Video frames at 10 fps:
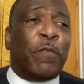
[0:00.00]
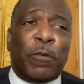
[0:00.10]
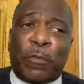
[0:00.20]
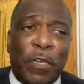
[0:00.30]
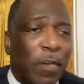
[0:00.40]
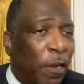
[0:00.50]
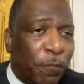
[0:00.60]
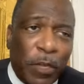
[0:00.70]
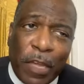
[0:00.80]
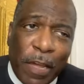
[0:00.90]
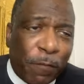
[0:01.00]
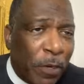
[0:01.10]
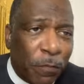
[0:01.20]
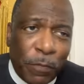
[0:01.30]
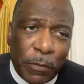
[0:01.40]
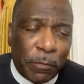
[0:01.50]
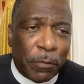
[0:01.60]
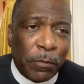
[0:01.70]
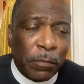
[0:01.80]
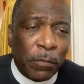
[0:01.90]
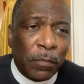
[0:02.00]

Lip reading: folks. They're not for Catholic folks.